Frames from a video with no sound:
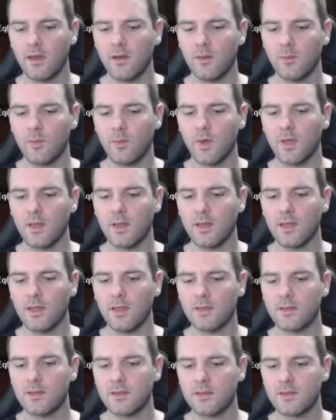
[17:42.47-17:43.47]
But
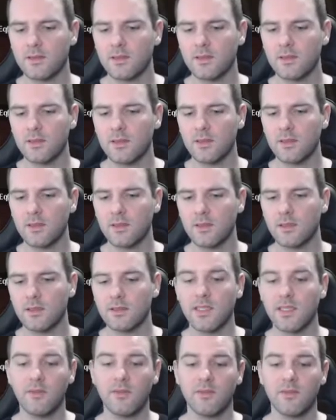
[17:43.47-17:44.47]
let's see.
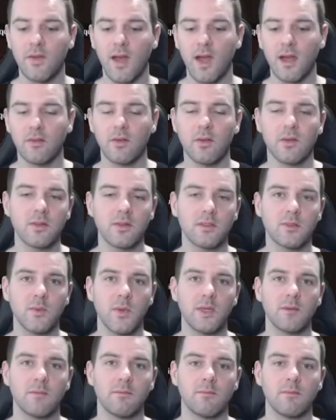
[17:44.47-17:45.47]
75. Sweet.